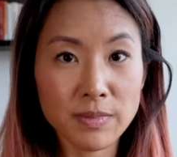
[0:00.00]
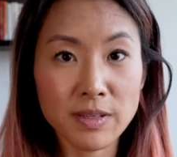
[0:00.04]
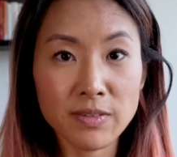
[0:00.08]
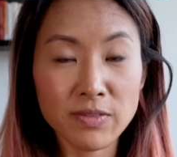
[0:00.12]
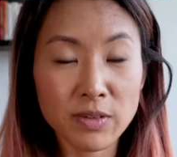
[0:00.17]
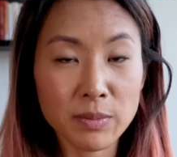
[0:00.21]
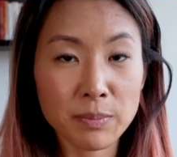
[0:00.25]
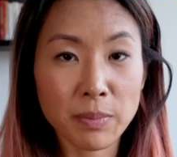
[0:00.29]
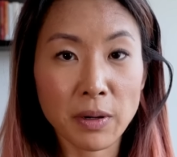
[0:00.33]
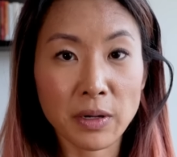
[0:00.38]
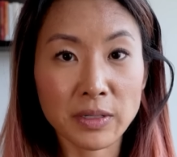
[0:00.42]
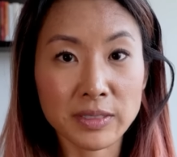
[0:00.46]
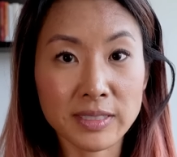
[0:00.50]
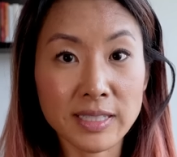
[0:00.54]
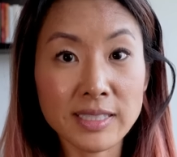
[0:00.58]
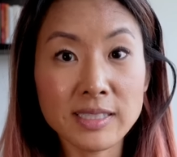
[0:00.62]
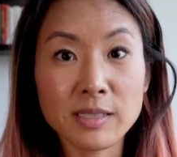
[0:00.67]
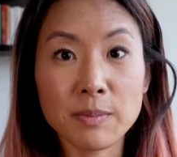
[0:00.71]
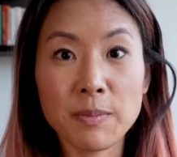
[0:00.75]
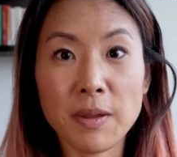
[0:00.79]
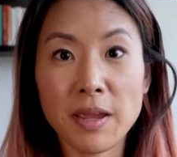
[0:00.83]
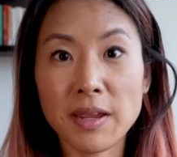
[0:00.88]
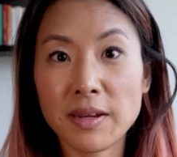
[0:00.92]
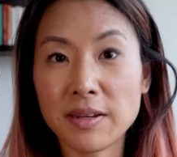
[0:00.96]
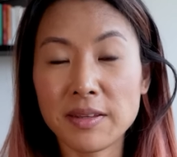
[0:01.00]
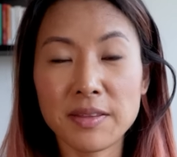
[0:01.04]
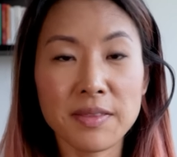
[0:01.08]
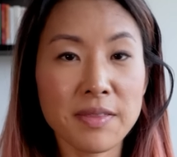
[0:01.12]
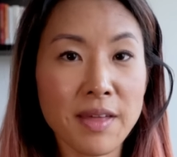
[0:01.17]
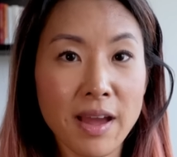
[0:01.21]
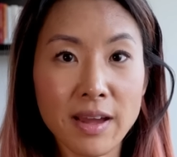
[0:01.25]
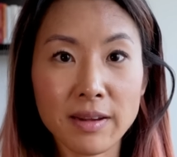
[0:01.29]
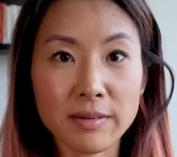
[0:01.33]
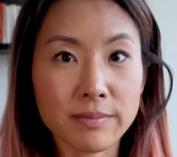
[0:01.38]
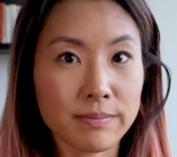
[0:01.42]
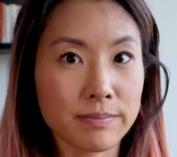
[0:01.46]
even participate in
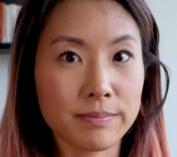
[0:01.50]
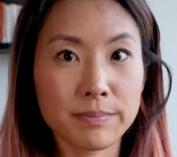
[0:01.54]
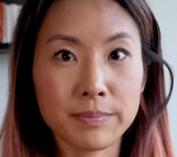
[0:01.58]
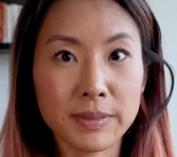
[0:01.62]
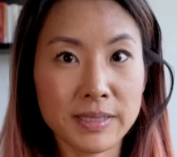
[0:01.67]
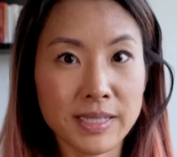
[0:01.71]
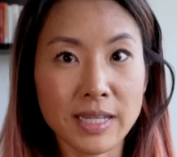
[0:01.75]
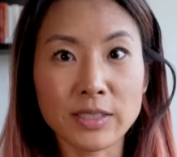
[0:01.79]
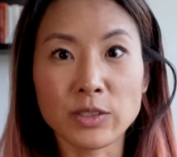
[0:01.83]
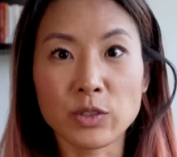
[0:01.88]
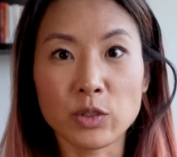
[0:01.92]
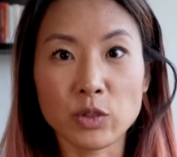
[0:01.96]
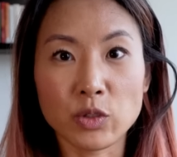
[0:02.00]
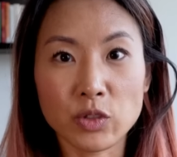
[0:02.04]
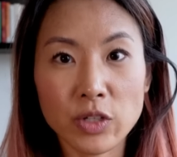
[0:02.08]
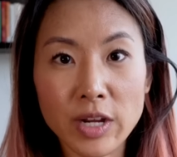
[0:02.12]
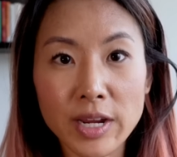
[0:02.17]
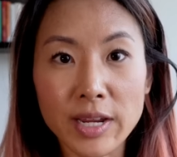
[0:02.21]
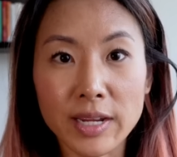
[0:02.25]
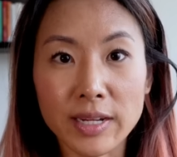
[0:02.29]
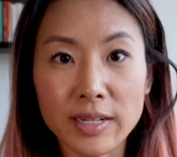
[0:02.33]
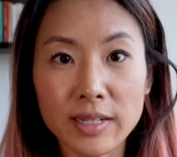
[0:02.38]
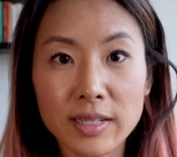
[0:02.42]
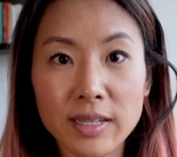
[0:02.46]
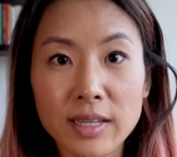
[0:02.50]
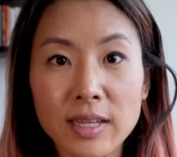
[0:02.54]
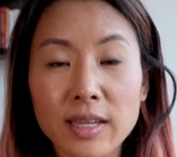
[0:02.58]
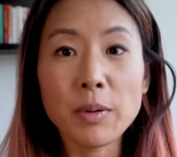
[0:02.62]
that potential trade.